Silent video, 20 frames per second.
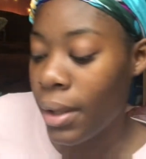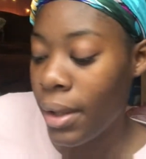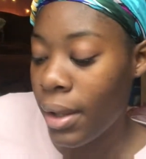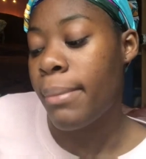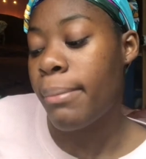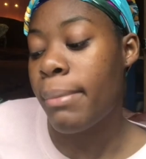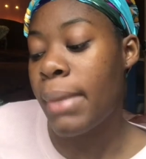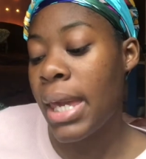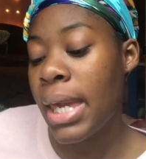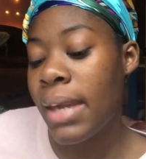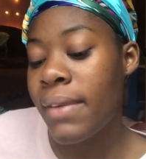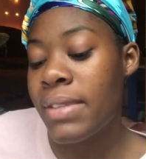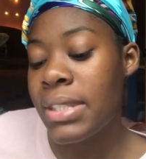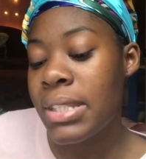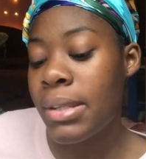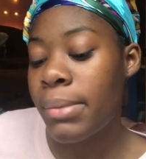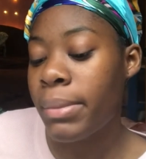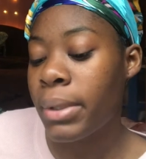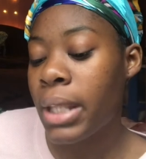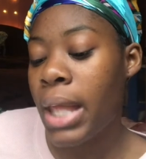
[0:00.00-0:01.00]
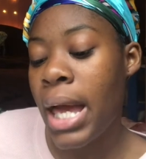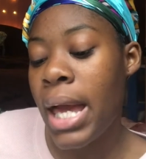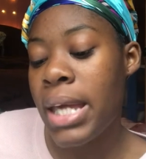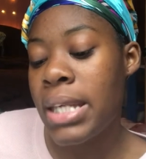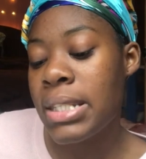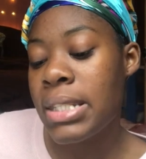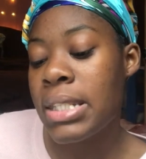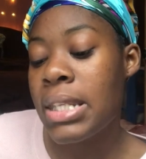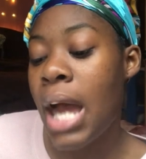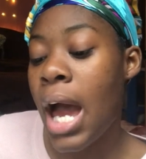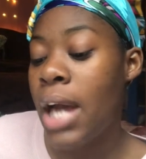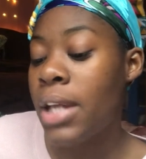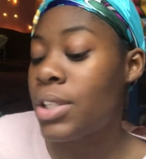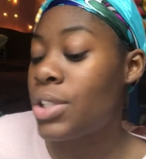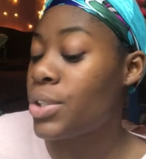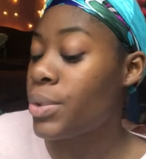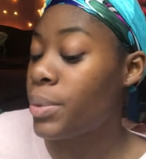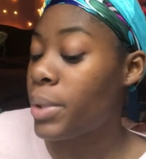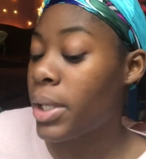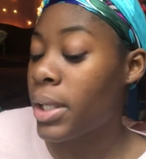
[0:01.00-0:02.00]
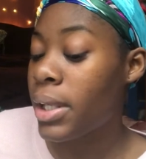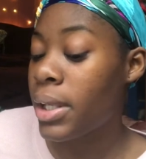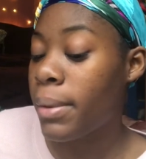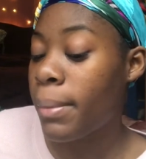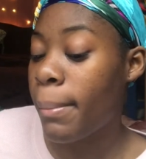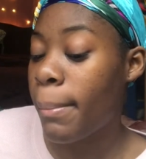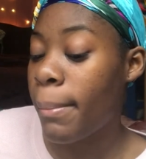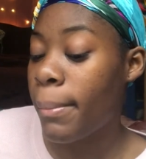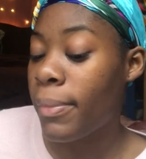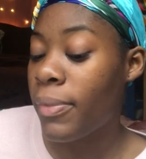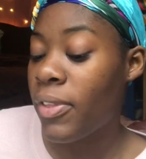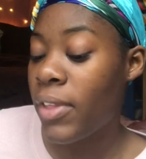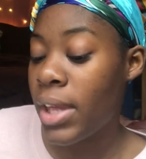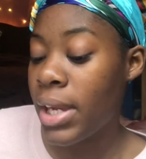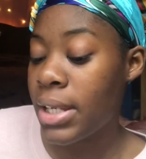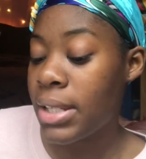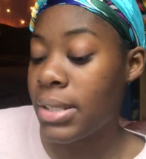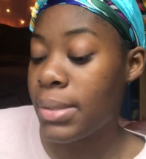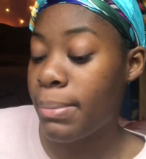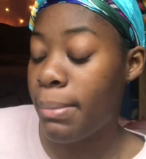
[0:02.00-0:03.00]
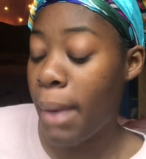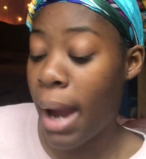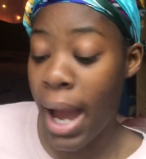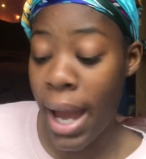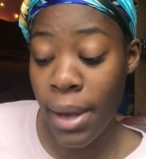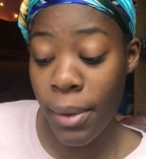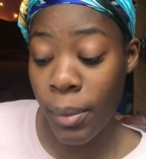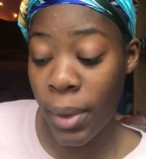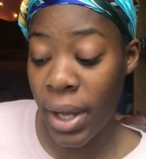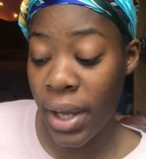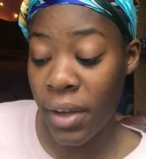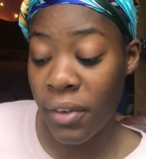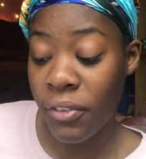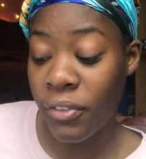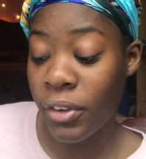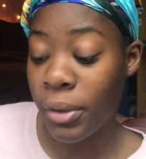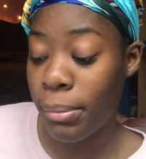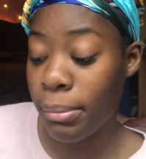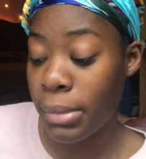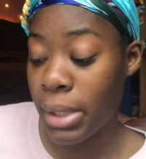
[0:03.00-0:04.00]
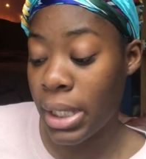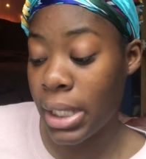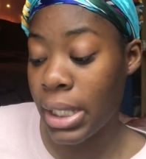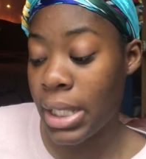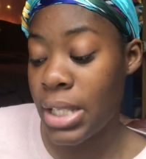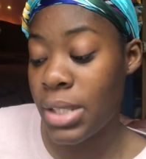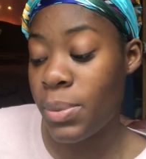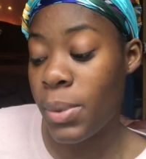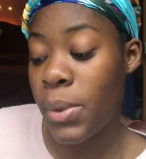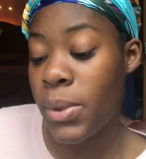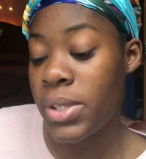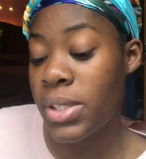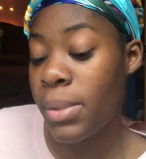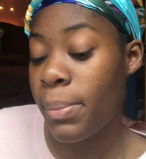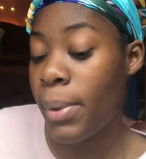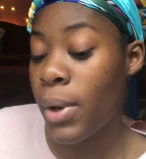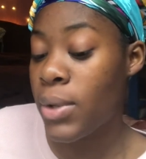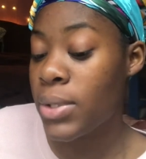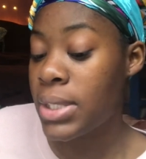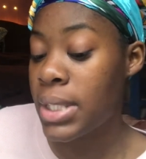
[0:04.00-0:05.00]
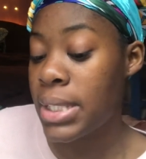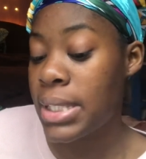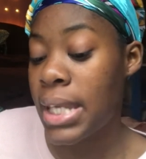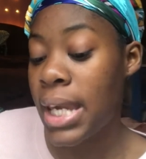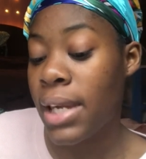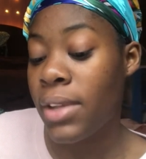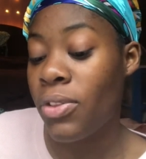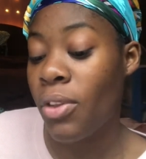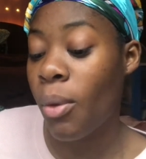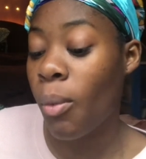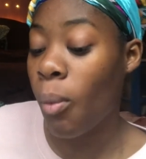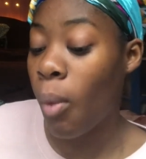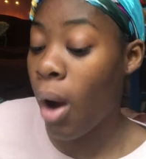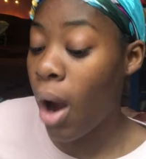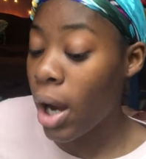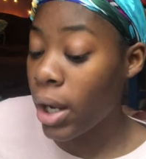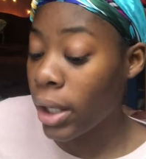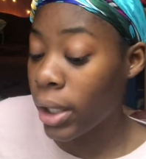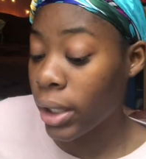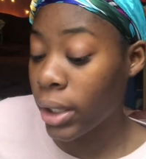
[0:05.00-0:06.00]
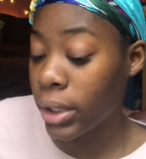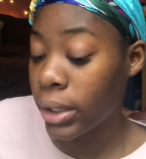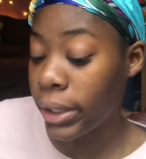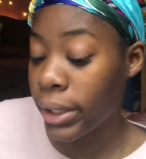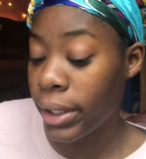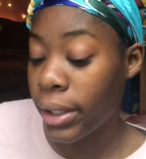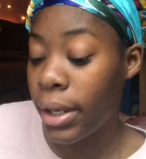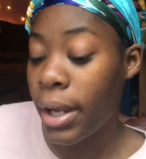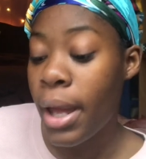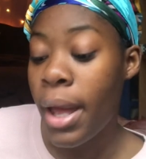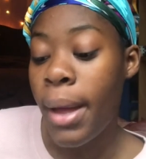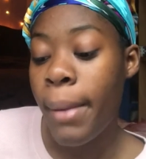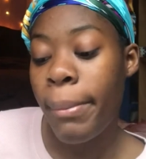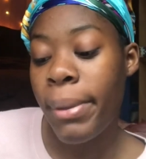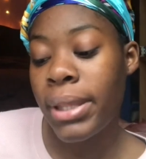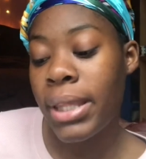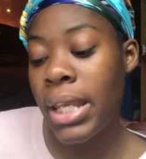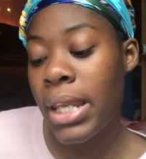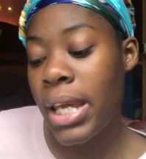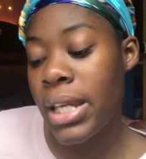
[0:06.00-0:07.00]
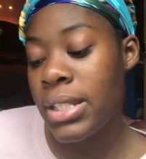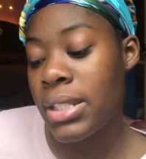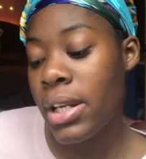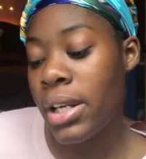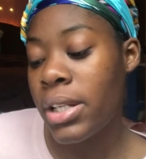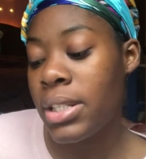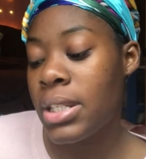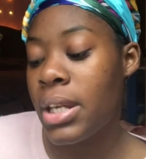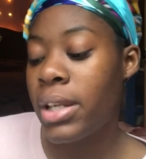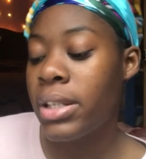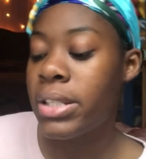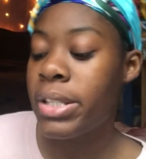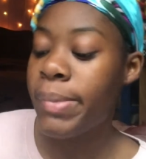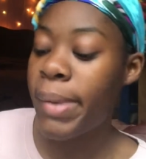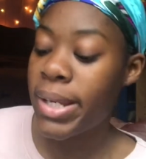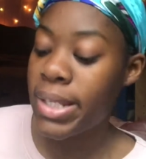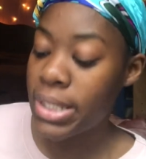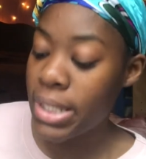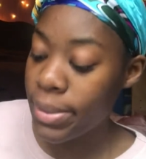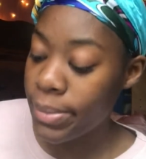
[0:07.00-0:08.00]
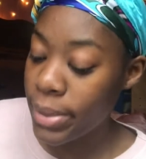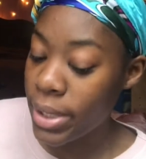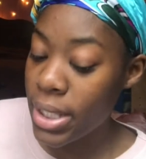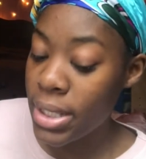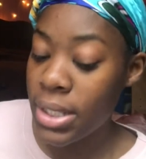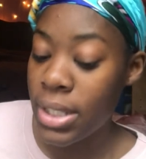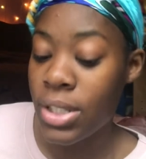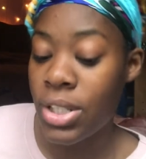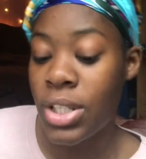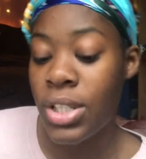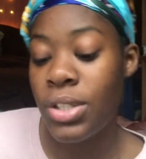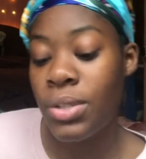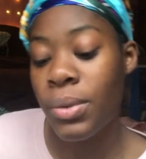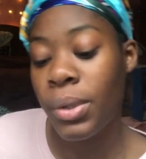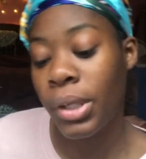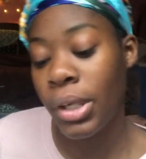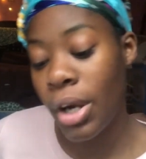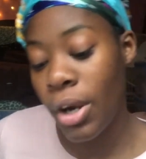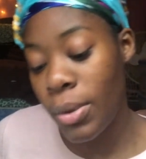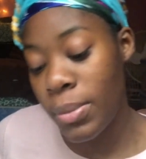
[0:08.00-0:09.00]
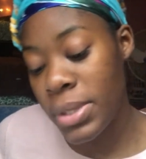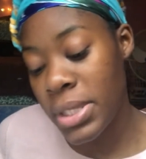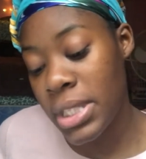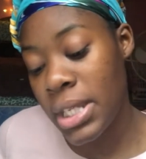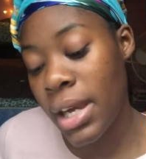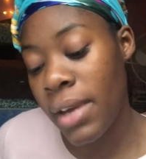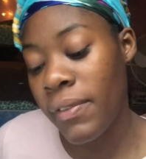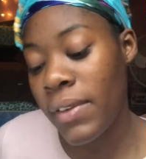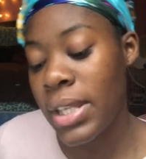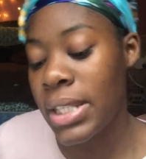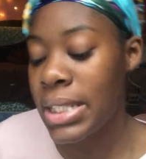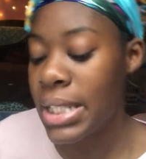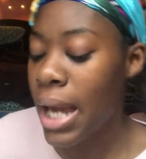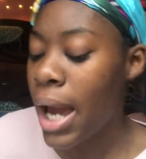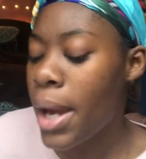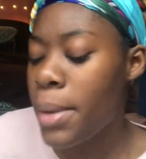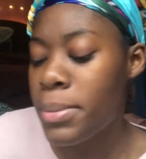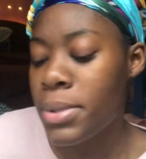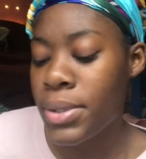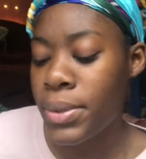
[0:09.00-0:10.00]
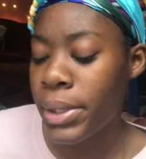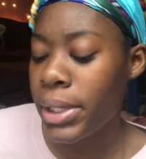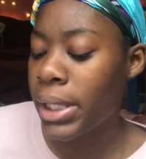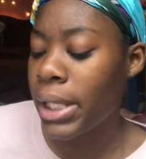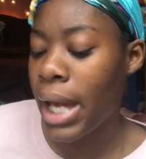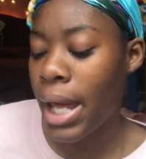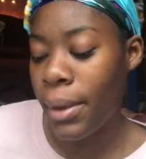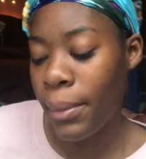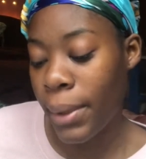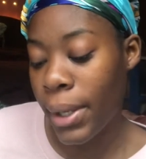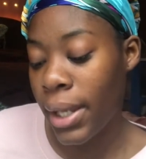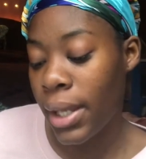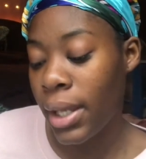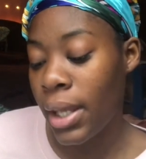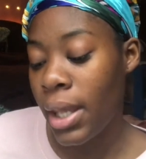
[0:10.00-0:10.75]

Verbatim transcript: may have symbolized not doing things my way for me because we were supposed to take the walk earlier but then i started talking to my siblings and just doing home stuff and time sort of got away